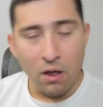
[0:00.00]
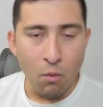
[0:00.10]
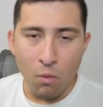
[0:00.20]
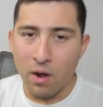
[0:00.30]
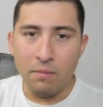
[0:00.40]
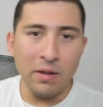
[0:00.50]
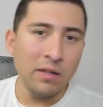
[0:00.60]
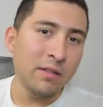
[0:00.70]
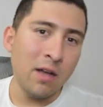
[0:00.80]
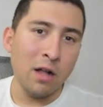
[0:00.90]
$1
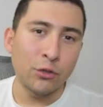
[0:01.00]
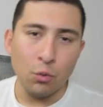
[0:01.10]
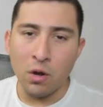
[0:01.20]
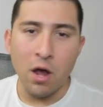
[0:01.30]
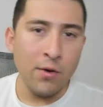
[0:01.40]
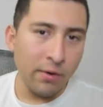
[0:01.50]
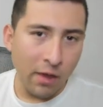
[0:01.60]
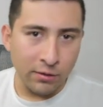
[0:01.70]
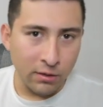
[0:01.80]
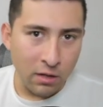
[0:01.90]
million, $100,000
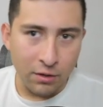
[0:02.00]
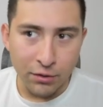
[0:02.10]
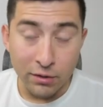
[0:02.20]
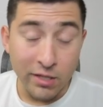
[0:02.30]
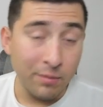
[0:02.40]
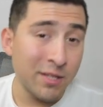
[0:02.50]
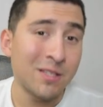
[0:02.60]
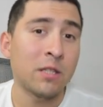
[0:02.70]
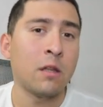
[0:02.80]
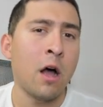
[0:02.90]
in SHIB,
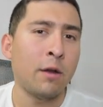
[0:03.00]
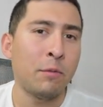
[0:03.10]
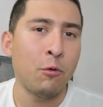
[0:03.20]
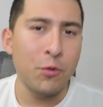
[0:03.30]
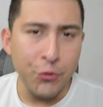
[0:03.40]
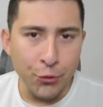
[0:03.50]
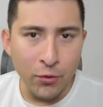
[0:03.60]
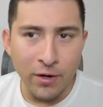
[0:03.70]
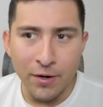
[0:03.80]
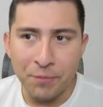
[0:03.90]
it's a lot. But when you
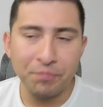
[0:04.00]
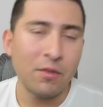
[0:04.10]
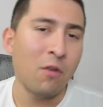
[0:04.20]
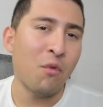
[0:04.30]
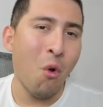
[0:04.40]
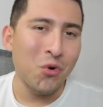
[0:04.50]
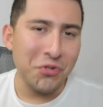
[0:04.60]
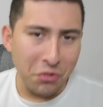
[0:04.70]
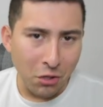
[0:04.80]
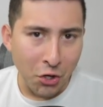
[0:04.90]
are, of
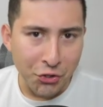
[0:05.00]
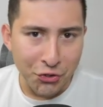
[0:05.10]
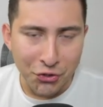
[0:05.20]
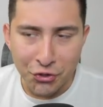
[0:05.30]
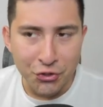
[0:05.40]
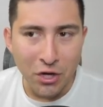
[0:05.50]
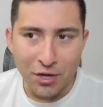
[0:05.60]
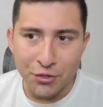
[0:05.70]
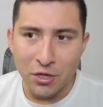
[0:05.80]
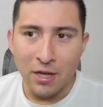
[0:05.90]
course, the largest
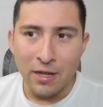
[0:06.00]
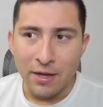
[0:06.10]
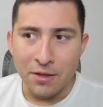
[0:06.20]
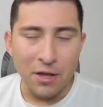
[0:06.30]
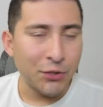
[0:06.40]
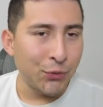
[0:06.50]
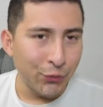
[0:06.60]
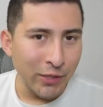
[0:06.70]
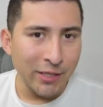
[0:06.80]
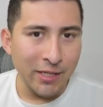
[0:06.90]
exchange, it doesn't
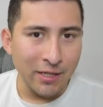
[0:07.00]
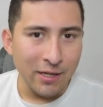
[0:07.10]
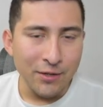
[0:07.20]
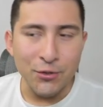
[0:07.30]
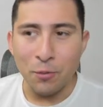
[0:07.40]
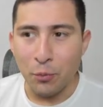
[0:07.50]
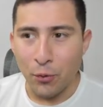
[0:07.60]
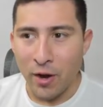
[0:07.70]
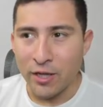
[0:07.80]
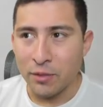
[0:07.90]
really
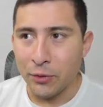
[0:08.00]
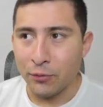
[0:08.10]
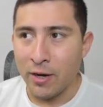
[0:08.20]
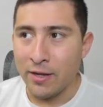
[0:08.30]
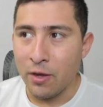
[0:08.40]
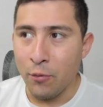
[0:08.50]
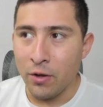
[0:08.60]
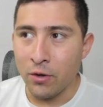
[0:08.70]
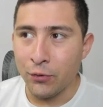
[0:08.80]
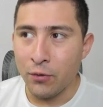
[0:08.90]
surprise me, right? Then we
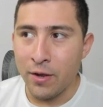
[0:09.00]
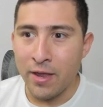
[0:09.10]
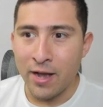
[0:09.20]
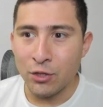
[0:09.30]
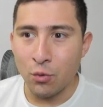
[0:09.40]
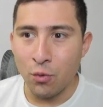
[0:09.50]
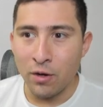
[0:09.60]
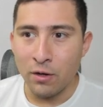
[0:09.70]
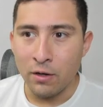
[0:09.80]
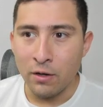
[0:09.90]
go to the next
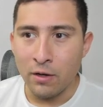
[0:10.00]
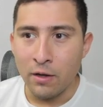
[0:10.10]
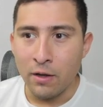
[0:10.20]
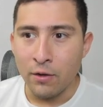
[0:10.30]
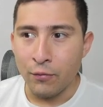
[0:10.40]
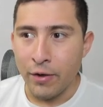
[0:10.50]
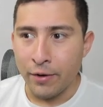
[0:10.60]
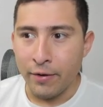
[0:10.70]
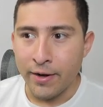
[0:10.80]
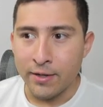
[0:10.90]
one.
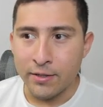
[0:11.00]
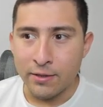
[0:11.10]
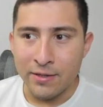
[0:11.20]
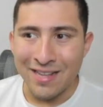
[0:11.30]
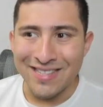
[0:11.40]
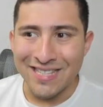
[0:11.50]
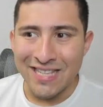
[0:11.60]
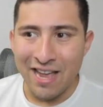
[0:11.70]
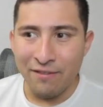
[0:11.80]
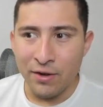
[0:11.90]
There it is. That's
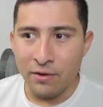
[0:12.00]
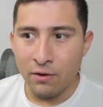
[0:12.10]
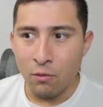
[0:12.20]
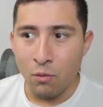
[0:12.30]
$7